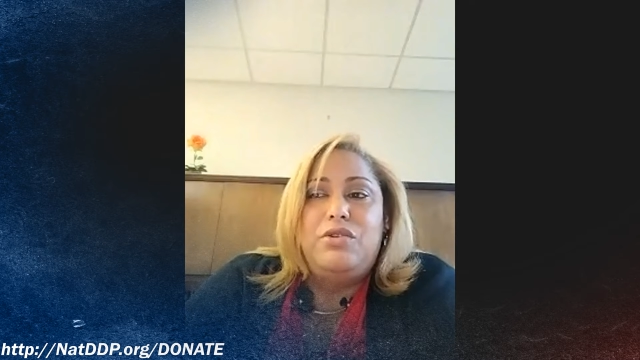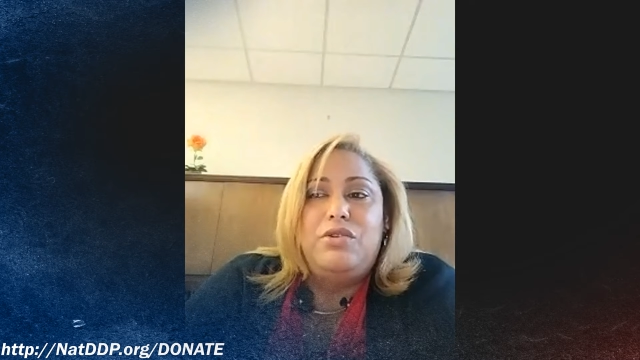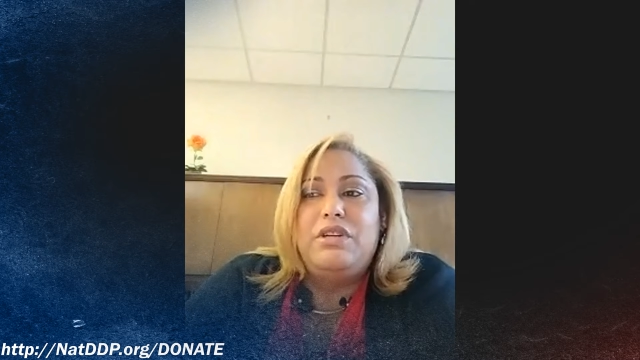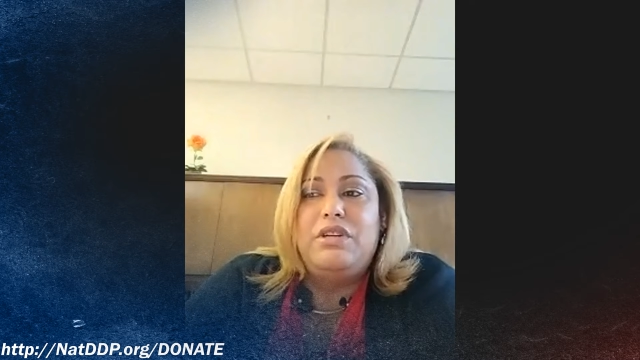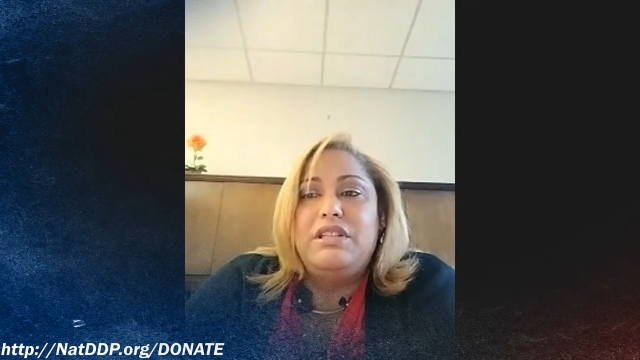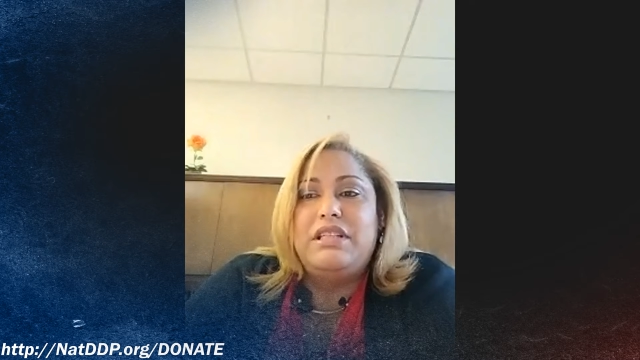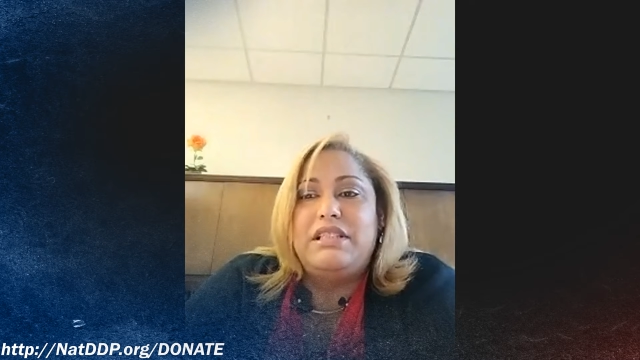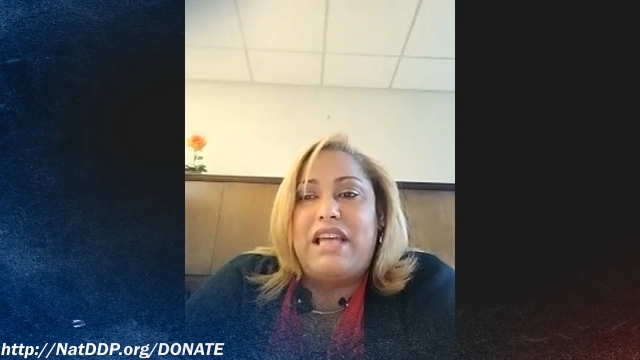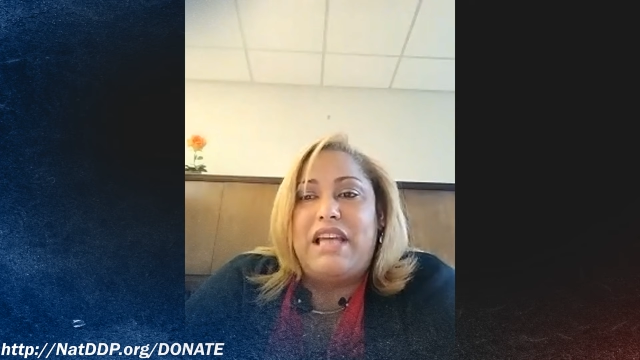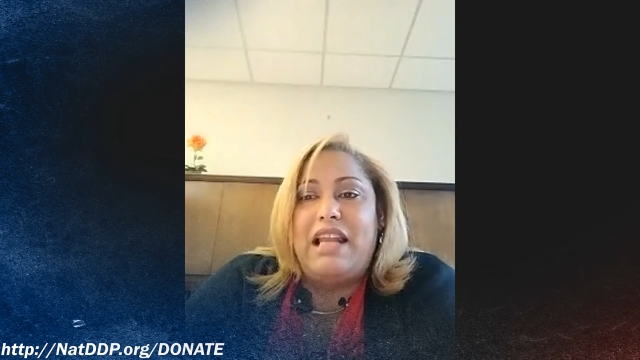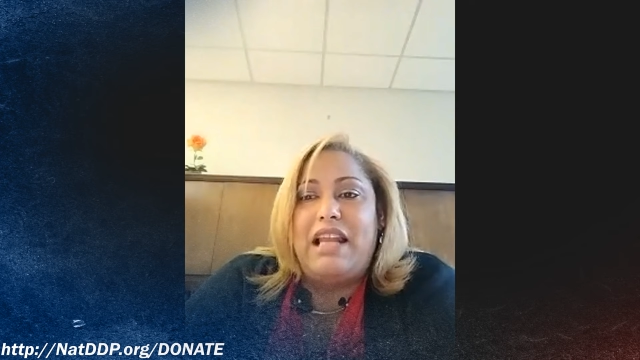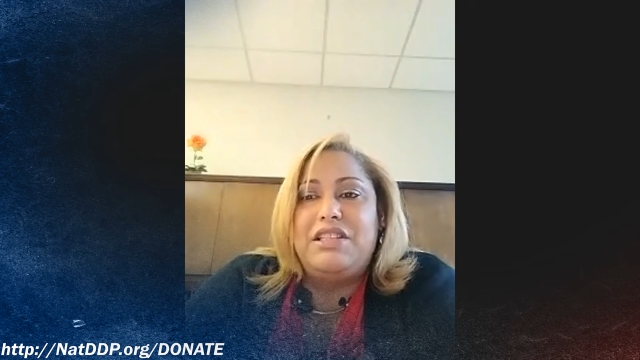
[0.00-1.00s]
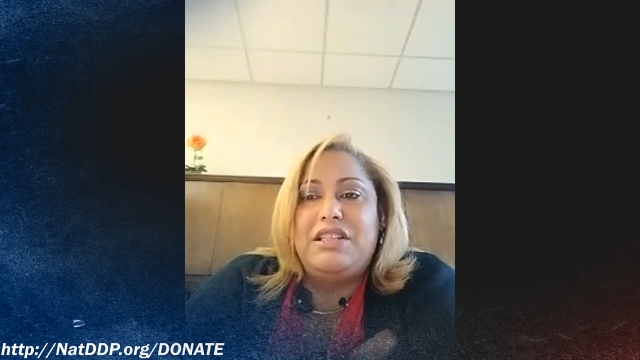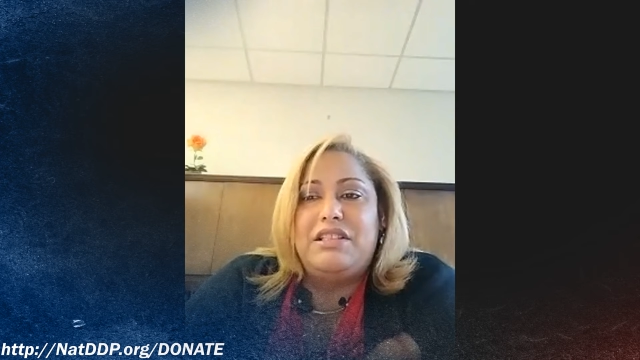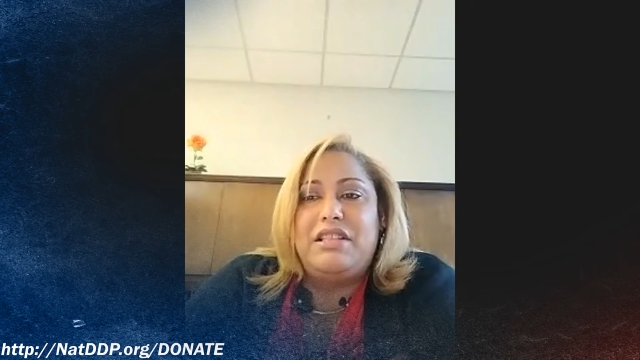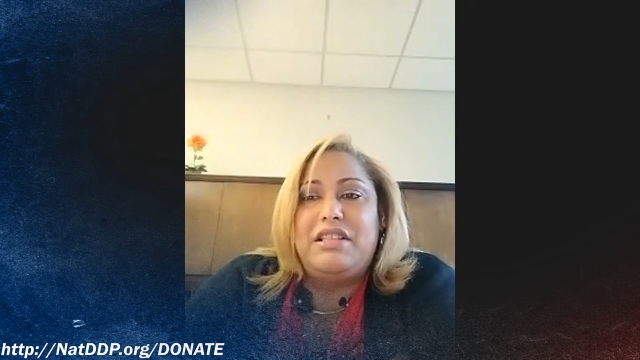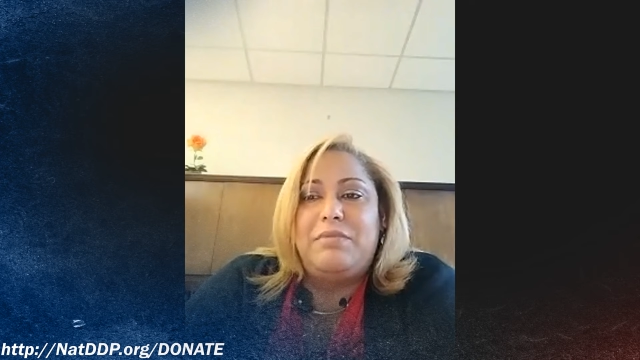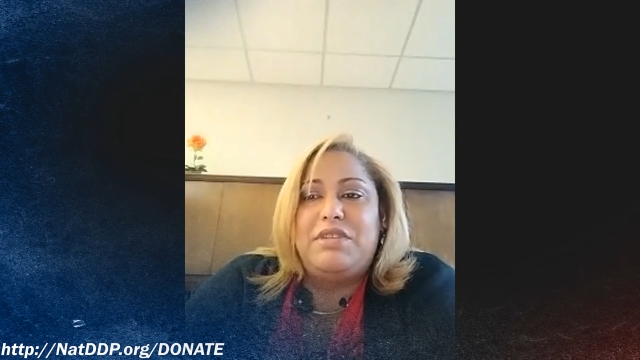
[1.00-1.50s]
During these
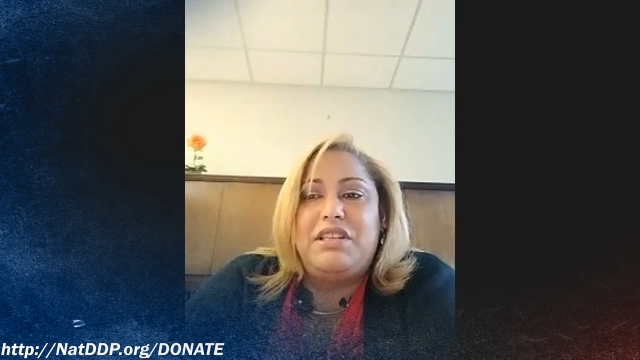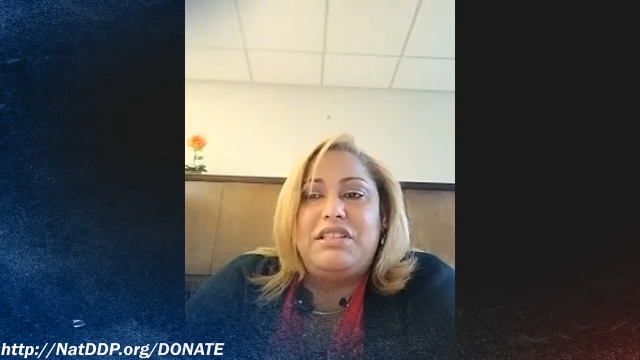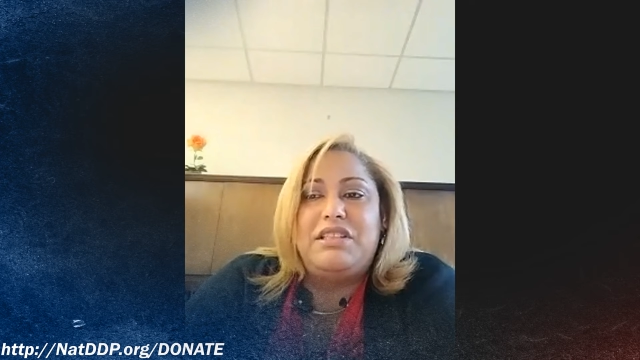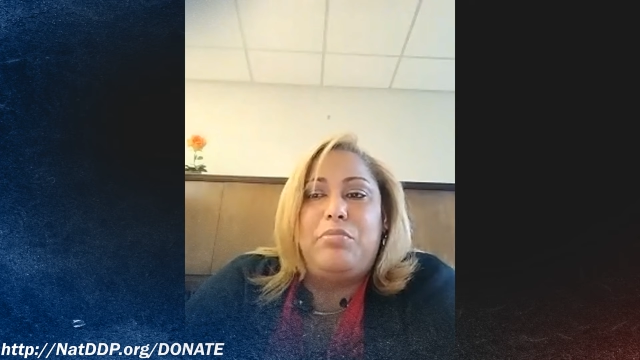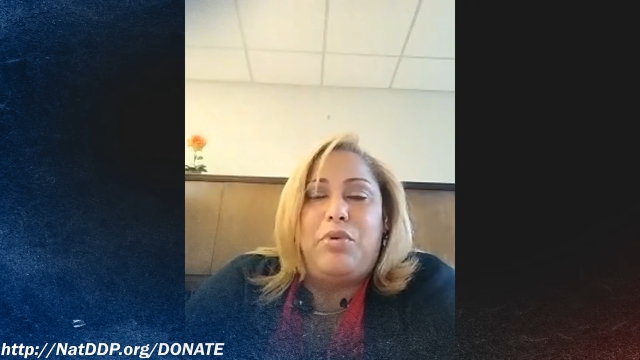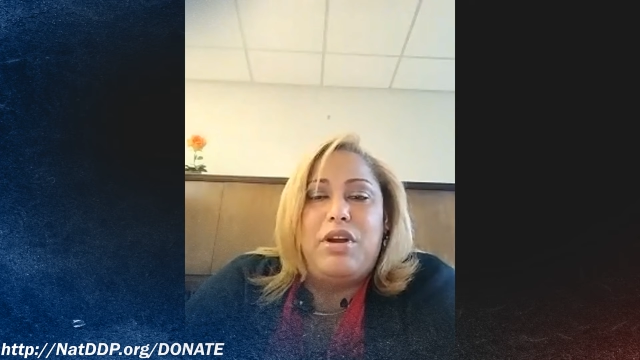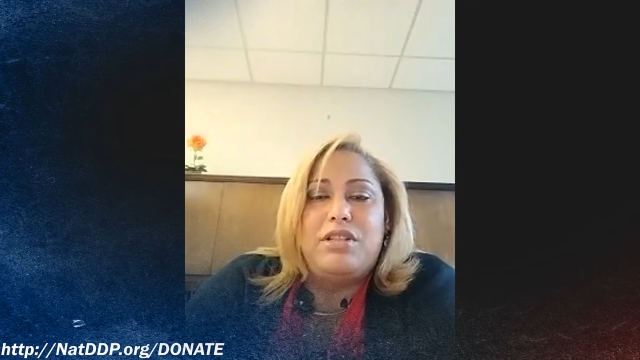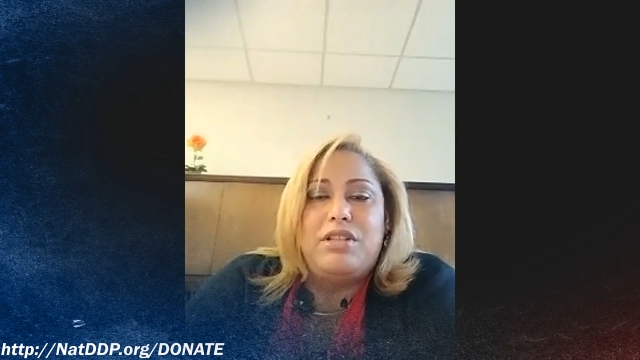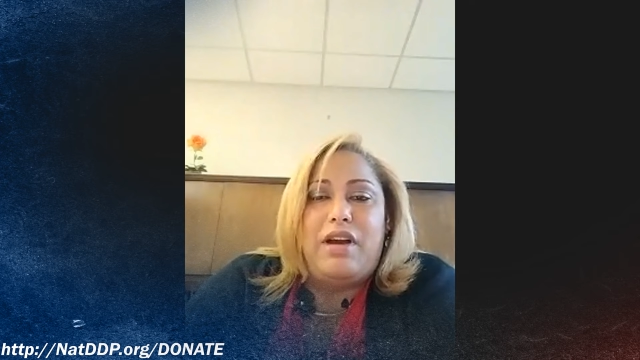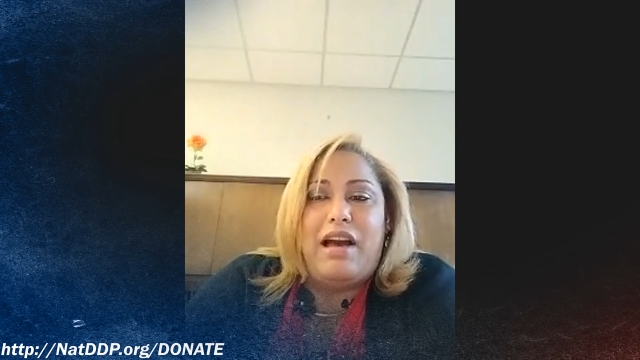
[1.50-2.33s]
challenging times, it is important